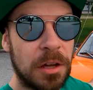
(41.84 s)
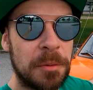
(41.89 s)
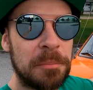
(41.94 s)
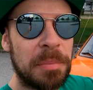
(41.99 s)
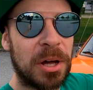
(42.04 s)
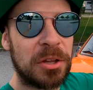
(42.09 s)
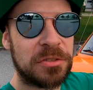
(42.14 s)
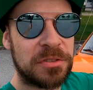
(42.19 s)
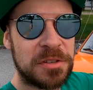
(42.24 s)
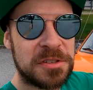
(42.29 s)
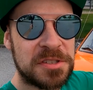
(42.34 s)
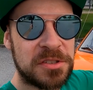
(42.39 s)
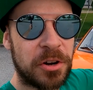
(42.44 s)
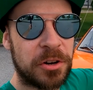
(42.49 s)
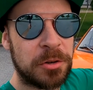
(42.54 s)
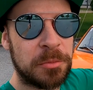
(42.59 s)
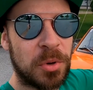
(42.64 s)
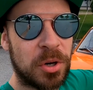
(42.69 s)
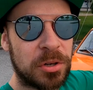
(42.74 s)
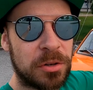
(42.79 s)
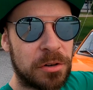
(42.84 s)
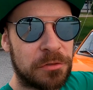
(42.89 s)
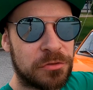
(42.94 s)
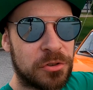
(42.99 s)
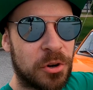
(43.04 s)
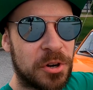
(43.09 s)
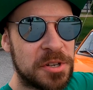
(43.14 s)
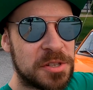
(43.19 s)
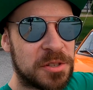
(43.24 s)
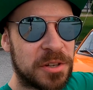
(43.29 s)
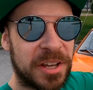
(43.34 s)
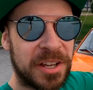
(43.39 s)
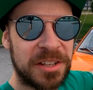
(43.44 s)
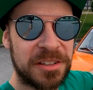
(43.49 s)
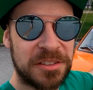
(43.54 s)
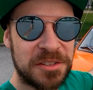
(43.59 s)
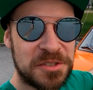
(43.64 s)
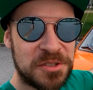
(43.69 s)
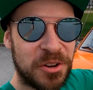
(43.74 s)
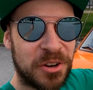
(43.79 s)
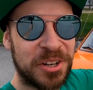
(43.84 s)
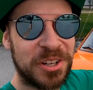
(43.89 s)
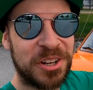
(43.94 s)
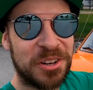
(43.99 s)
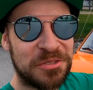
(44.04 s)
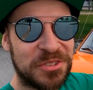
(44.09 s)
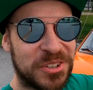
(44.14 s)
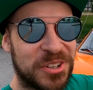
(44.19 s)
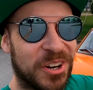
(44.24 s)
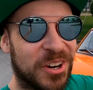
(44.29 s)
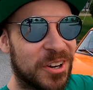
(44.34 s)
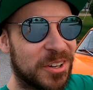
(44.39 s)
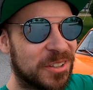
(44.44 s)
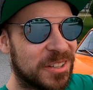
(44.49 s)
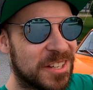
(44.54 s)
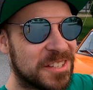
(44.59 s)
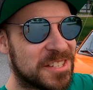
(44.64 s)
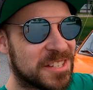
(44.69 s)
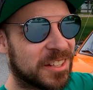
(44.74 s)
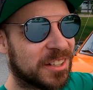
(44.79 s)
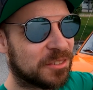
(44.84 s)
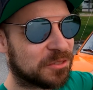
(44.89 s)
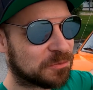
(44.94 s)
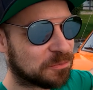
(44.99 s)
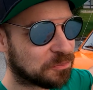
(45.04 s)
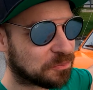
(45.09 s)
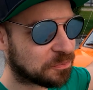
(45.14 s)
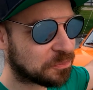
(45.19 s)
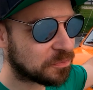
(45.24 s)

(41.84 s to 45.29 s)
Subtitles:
about the starter motor, of course, and the starting of the car itself.